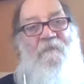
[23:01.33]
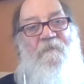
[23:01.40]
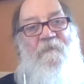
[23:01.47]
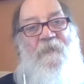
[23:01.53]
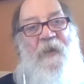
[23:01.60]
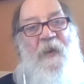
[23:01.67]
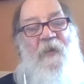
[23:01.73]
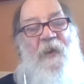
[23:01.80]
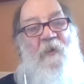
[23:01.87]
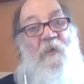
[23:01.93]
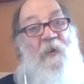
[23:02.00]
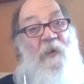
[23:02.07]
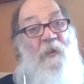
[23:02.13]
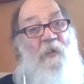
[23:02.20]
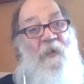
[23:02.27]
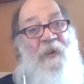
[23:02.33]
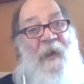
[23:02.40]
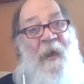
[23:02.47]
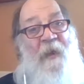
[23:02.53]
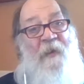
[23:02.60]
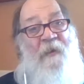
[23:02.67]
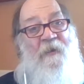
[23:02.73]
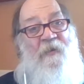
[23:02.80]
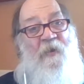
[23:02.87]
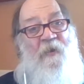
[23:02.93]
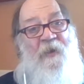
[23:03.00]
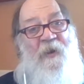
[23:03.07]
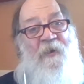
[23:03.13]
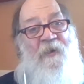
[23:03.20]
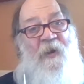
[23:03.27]
he worked with Alan
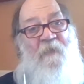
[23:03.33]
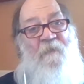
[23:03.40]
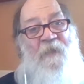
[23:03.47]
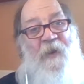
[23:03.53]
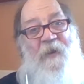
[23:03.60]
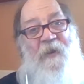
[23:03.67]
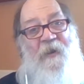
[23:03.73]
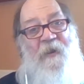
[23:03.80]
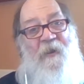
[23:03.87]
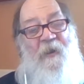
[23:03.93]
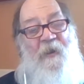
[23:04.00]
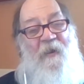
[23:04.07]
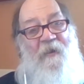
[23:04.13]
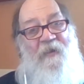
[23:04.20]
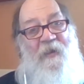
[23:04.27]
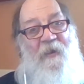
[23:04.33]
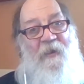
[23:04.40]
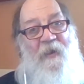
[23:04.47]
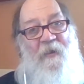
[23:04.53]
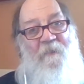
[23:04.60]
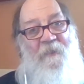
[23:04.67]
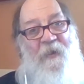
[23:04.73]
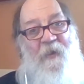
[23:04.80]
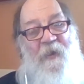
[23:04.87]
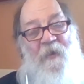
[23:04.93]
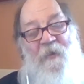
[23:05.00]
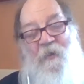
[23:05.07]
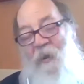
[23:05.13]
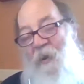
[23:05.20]
Turing on breaking the Enigma code.